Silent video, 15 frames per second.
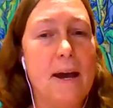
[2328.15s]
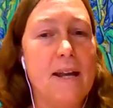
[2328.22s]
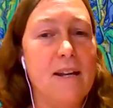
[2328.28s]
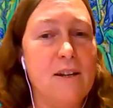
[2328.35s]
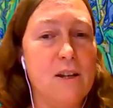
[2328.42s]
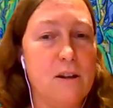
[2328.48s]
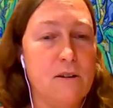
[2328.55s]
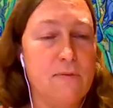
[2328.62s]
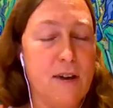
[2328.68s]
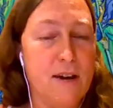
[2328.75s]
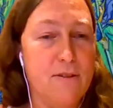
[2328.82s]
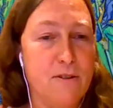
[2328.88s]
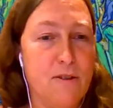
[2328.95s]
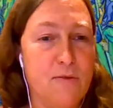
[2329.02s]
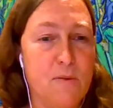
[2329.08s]
I didn't know if
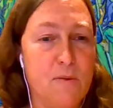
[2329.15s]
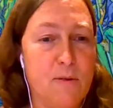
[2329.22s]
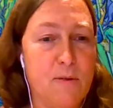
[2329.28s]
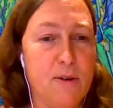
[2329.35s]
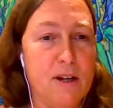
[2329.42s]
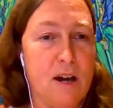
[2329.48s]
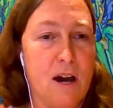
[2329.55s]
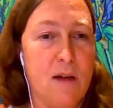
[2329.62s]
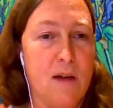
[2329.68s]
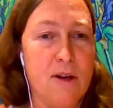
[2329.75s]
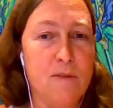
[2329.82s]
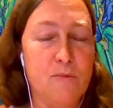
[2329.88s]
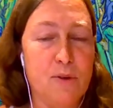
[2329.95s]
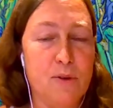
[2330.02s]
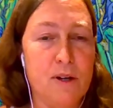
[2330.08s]
either of you might want to
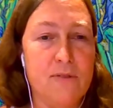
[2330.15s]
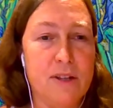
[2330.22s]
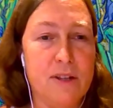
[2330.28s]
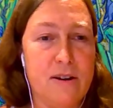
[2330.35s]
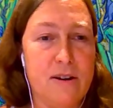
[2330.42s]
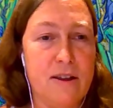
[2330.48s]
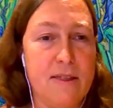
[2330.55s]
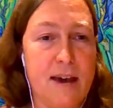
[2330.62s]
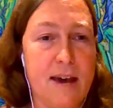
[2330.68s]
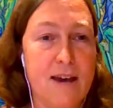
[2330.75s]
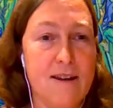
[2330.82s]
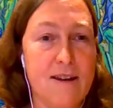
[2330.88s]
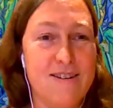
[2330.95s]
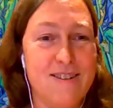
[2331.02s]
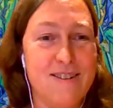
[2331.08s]
comment briefly on
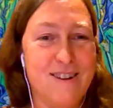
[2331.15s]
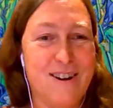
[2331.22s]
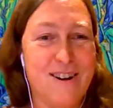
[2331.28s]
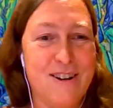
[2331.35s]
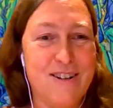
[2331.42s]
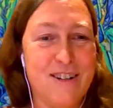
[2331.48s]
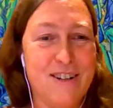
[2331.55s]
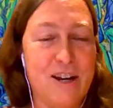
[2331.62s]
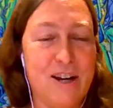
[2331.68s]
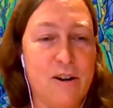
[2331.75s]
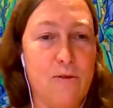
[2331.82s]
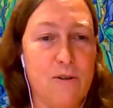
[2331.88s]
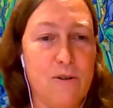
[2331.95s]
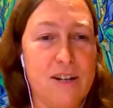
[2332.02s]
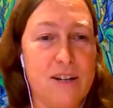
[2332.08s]
that, on
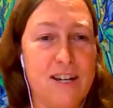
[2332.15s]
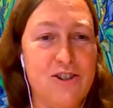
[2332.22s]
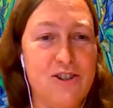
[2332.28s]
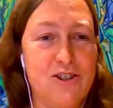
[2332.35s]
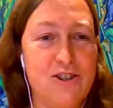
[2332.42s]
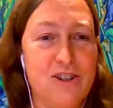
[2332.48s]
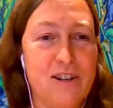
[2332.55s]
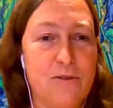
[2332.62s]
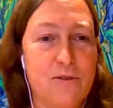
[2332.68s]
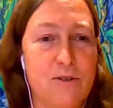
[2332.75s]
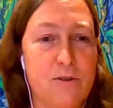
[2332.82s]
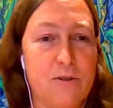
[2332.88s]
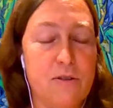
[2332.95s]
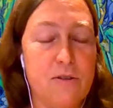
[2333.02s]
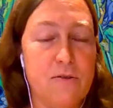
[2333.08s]
care coordination
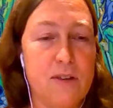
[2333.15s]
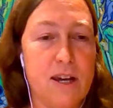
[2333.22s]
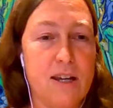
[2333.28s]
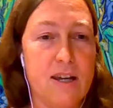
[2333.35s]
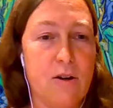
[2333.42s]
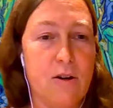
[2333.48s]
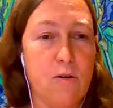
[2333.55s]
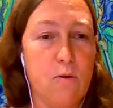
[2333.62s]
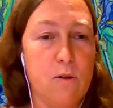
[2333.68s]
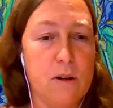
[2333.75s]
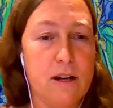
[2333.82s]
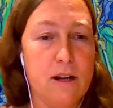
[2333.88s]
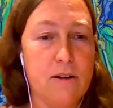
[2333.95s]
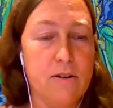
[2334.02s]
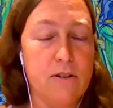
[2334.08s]
or sort of that care
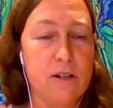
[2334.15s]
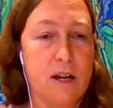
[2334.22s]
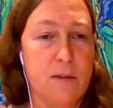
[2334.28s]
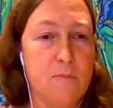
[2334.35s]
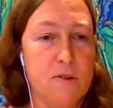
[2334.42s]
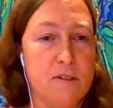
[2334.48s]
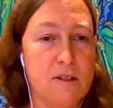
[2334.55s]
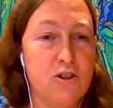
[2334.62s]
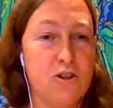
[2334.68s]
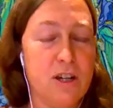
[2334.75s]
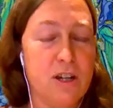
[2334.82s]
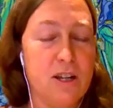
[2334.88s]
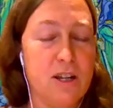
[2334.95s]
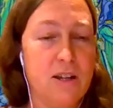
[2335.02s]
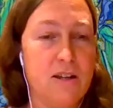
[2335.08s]
coordinator type
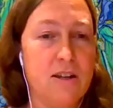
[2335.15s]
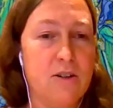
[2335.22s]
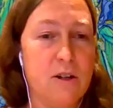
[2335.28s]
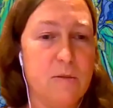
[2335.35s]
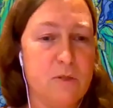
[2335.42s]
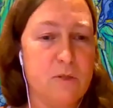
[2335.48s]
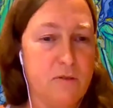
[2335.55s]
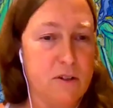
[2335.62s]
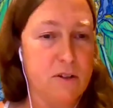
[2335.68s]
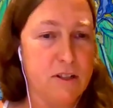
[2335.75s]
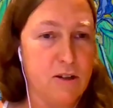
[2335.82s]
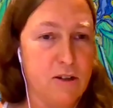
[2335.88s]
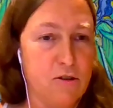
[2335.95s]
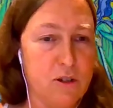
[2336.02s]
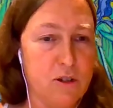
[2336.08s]
position in terms of a
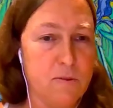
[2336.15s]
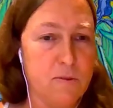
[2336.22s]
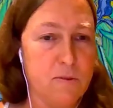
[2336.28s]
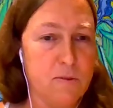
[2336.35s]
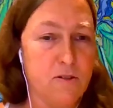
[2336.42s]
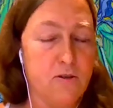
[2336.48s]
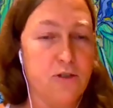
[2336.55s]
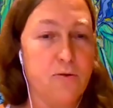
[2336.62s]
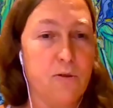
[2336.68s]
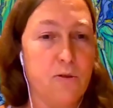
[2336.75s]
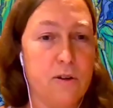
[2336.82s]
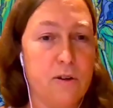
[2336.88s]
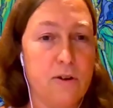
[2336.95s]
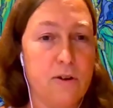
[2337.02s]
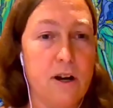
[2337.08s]
leadership position
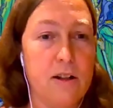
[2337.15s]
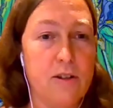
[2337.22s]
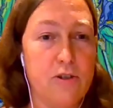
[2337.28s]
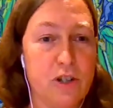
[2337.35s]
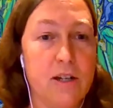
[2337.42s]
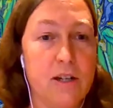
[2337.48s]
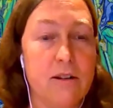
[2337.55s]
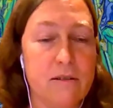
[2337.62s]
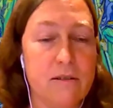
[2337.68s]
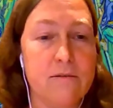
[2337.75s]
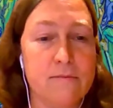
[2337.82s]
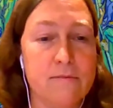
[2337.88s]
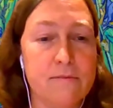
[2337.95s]
for nephrology.